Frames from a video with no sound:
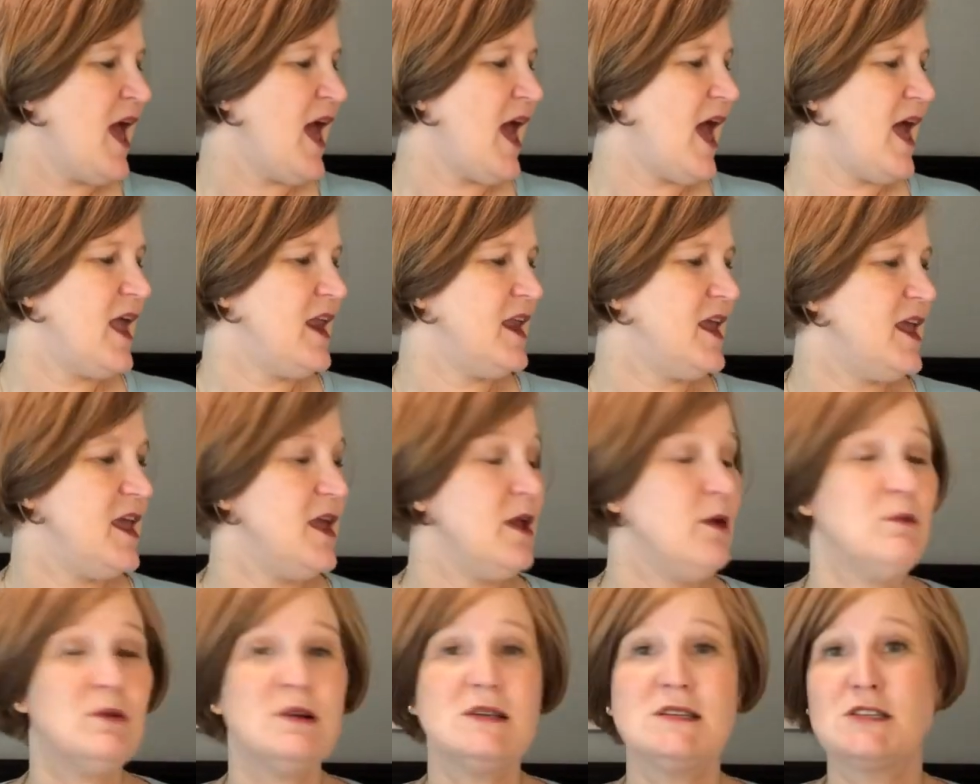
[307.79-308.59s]
And
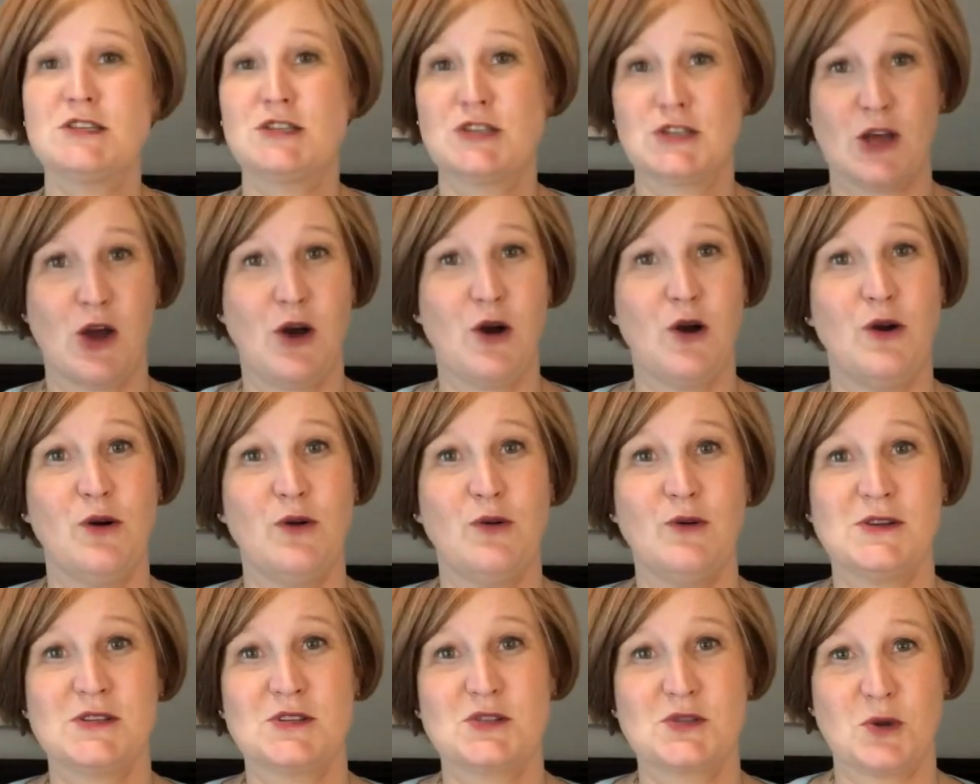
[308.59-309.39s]
he was
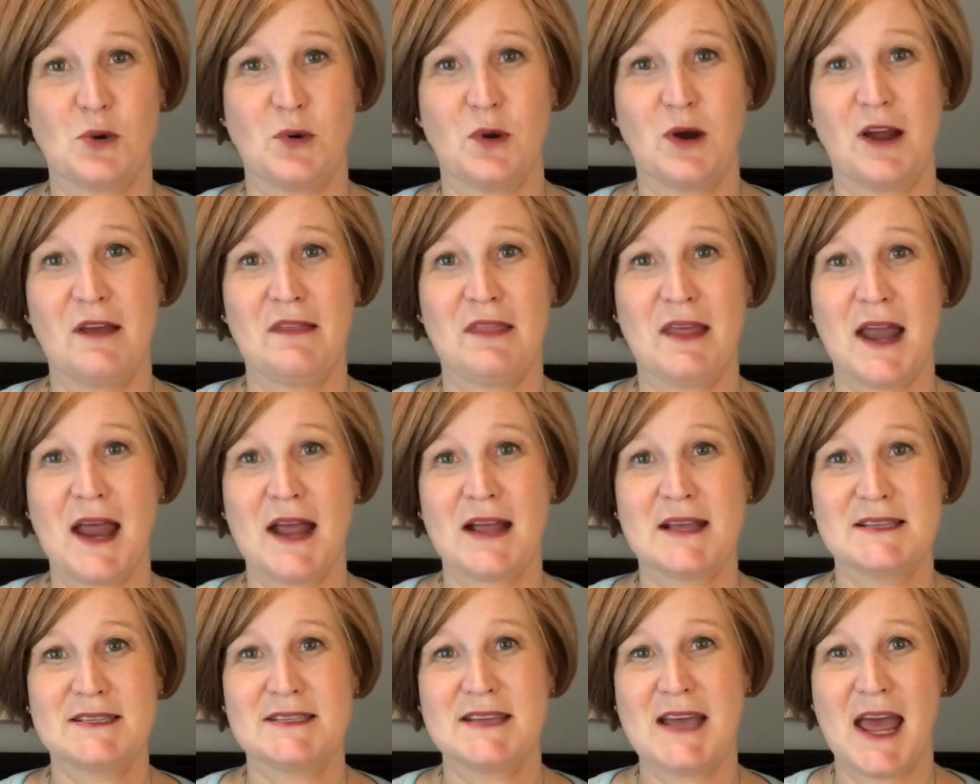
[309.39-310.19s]
so sore the
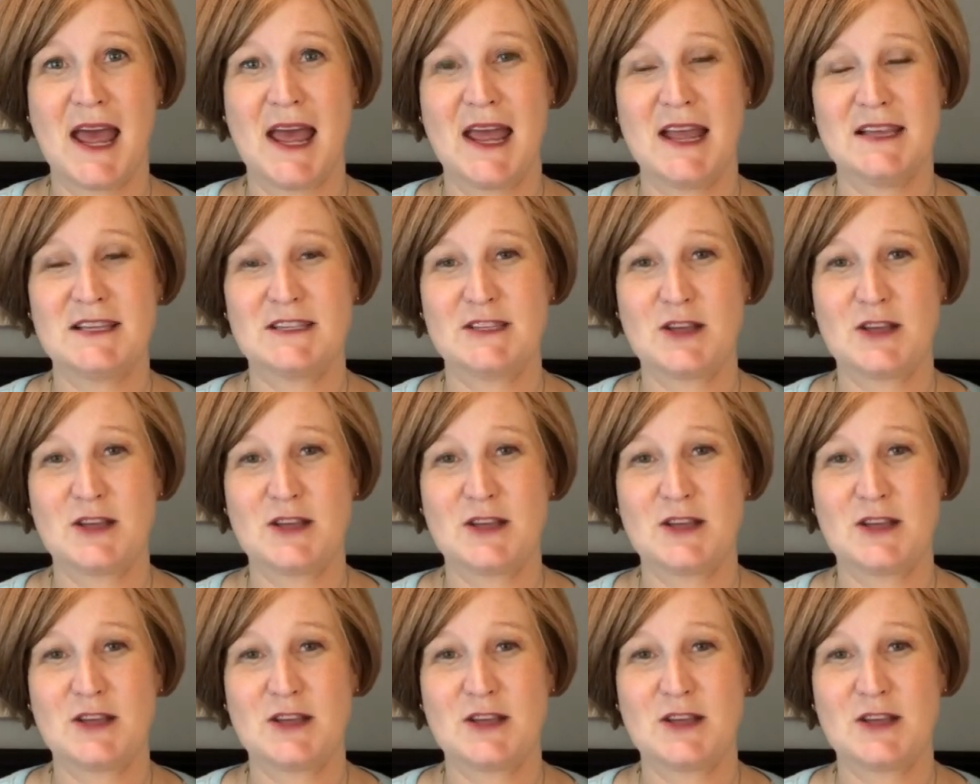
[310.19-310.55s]
next day.